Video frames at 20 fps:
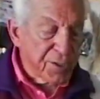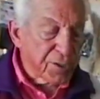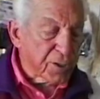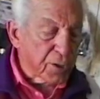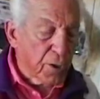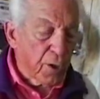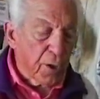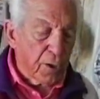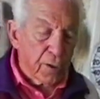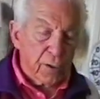is
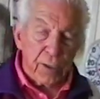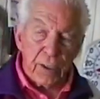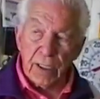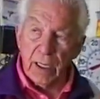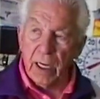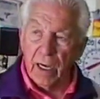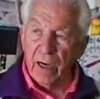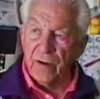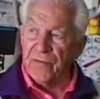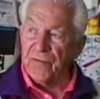called
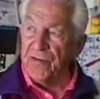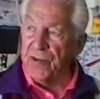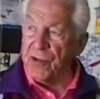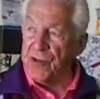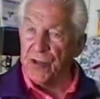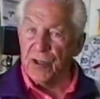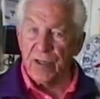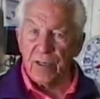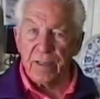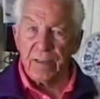a
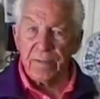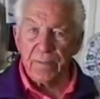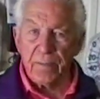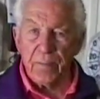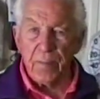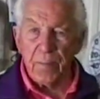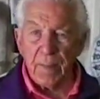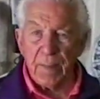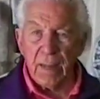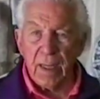Fisher.
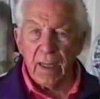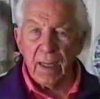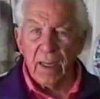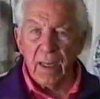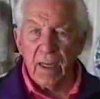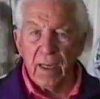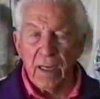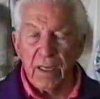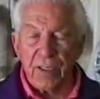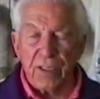
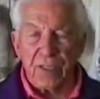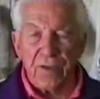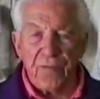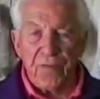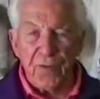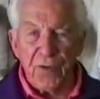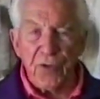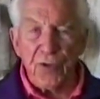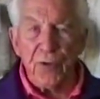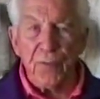It's a
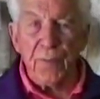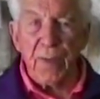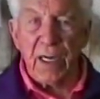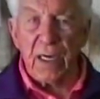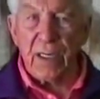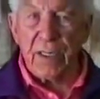Fisher metal